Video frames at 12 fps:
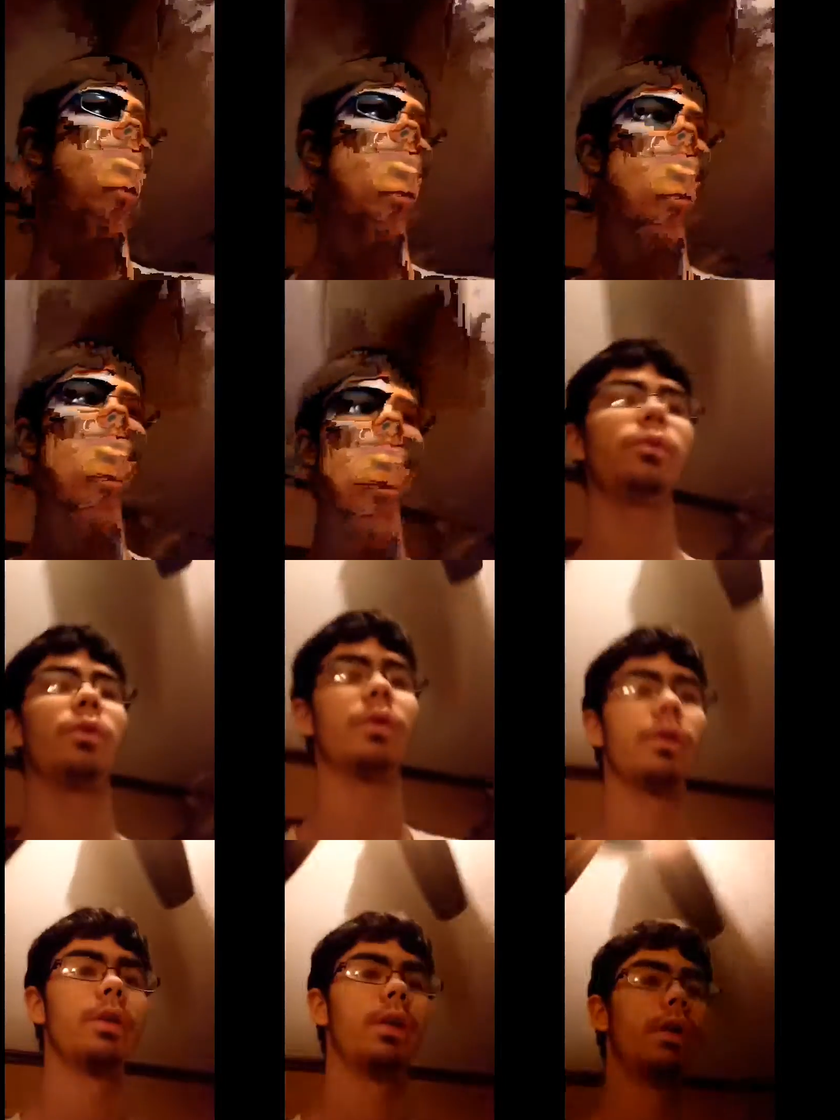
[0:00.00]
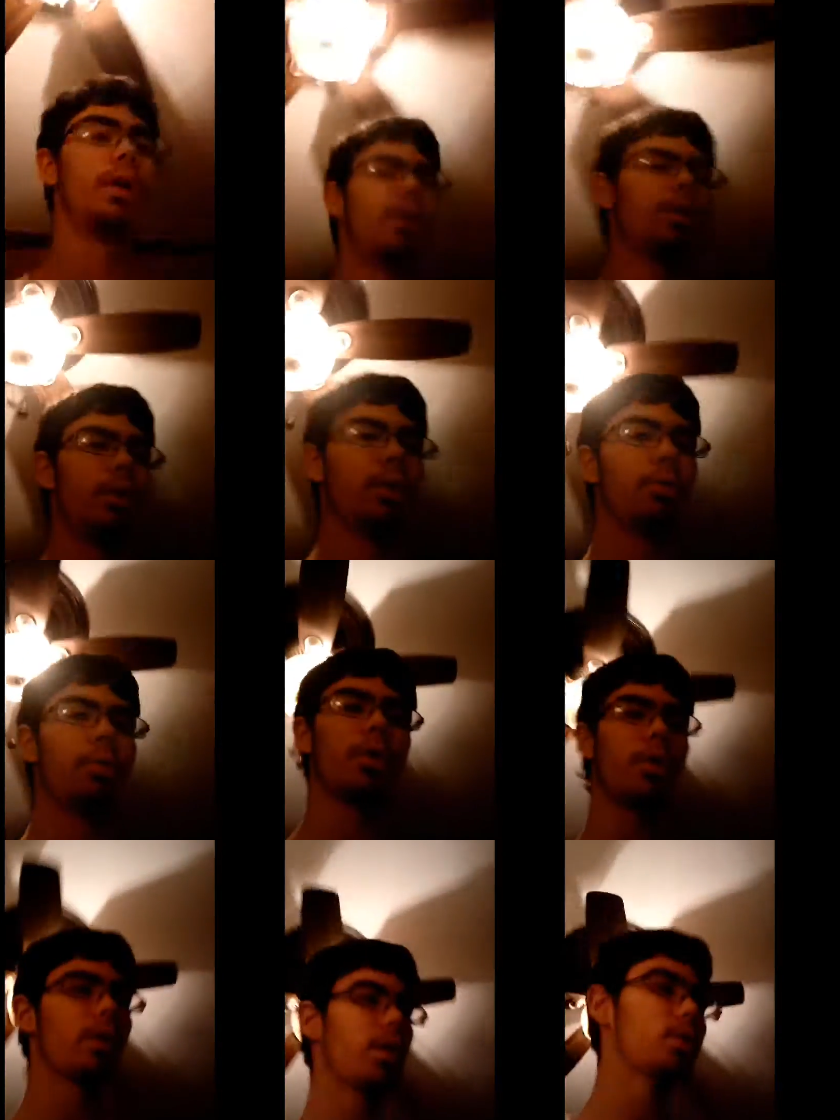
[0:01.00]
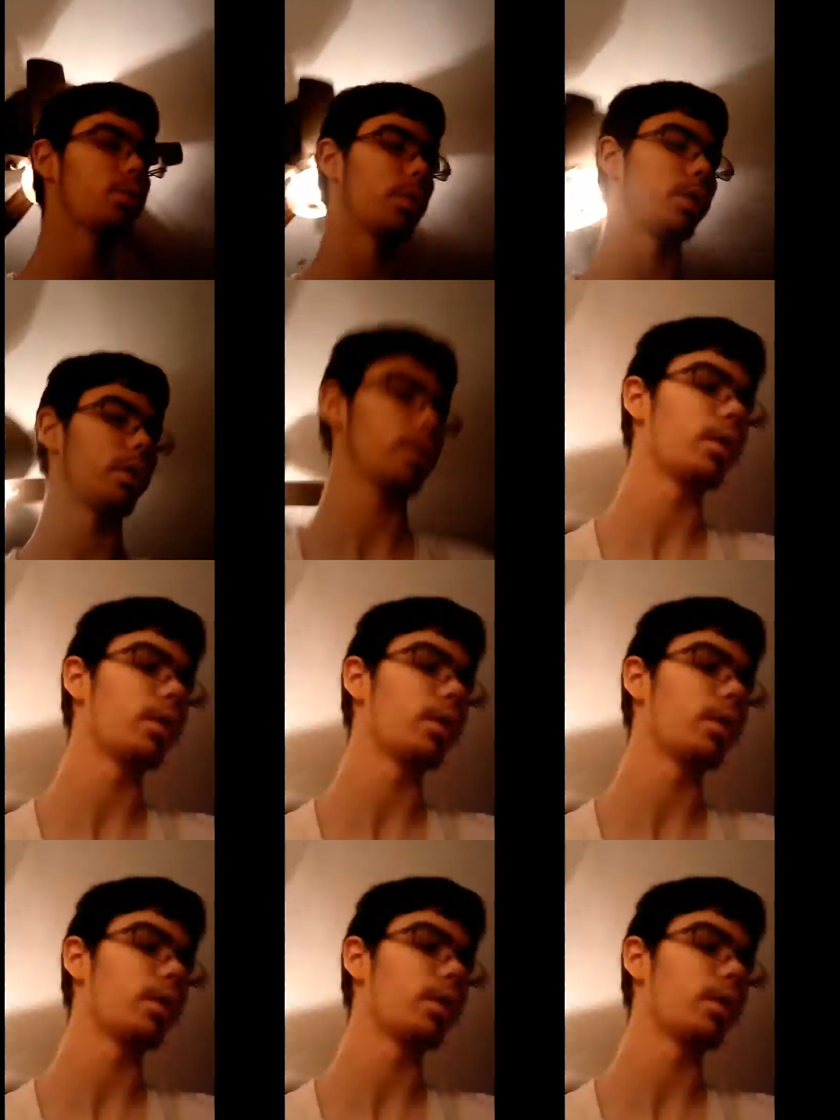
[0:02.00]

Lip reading: able to do more things with